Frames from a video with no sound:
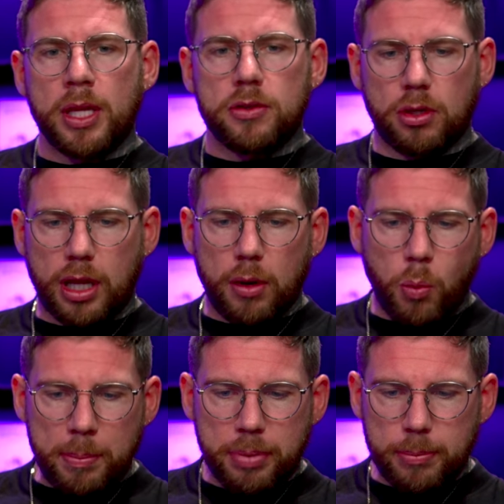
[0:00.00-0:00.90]
So, like,
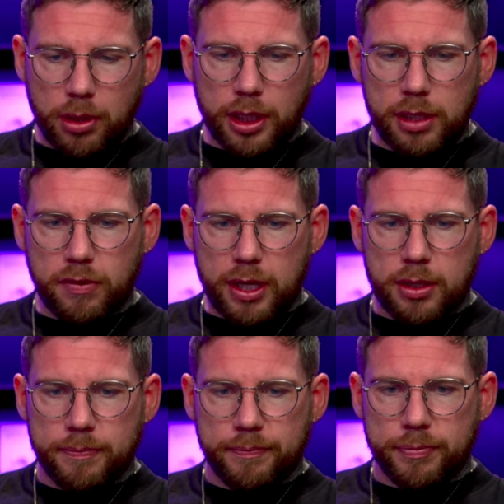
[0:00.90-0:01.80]
when people are leaving,
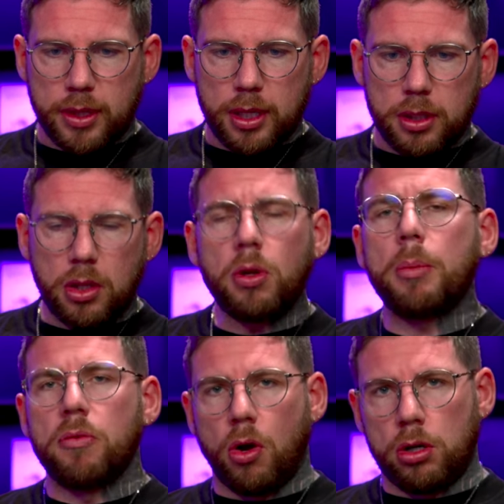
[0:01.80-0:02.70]
don't get
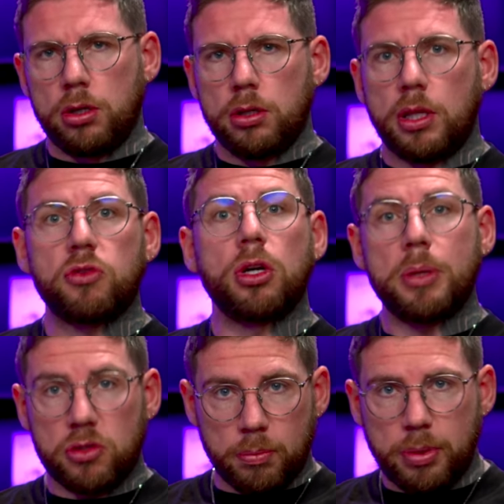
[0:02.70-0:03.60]
me wrong, there's going to
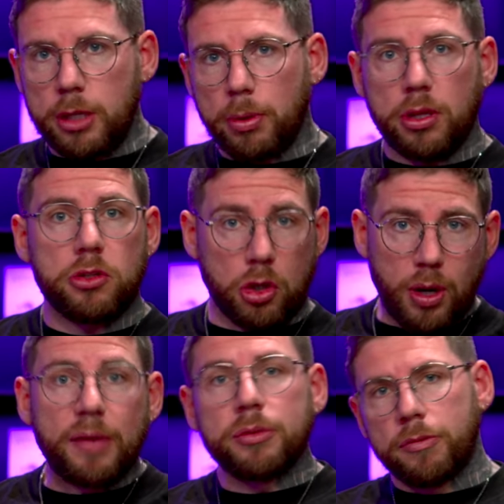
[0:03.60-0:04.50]
be some people that do
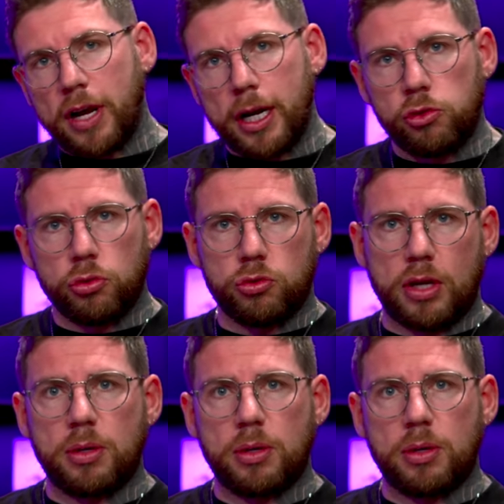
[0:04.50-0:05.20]
have some financial stress.